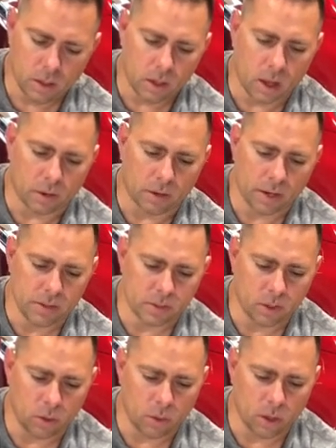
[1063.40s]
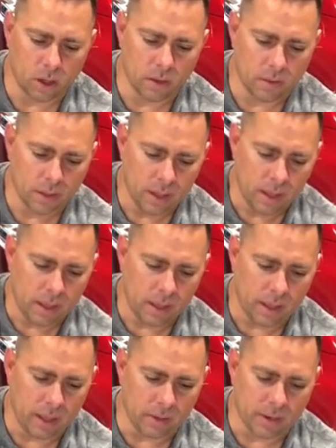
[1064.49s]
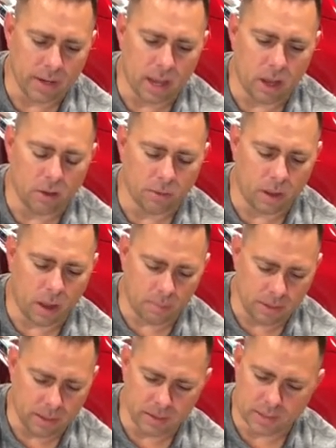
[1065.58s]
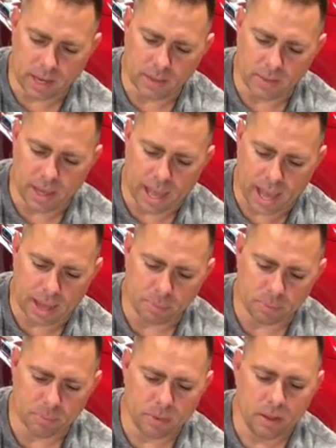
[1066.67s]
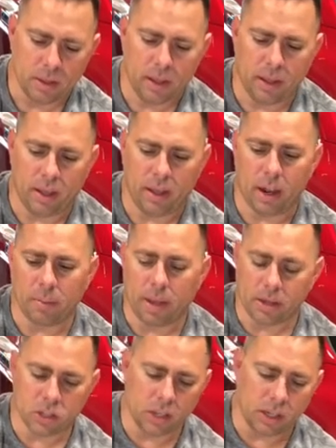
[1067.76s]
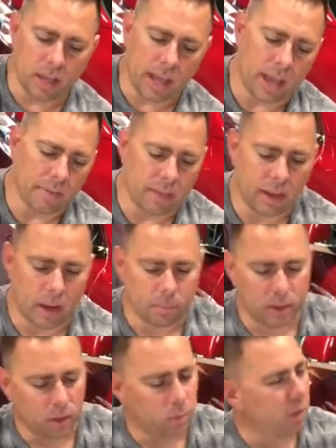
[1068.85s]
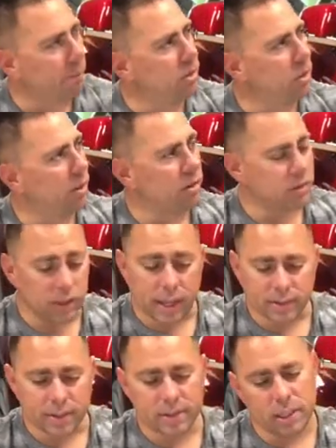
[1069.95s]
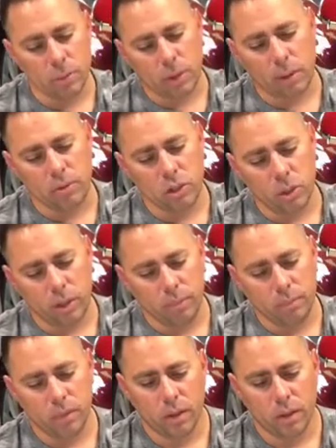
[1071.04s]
All right, so and right now I'm inside the app, and I'm actually gonna have that up here while I'm doing it so you guys can see what I'm doing.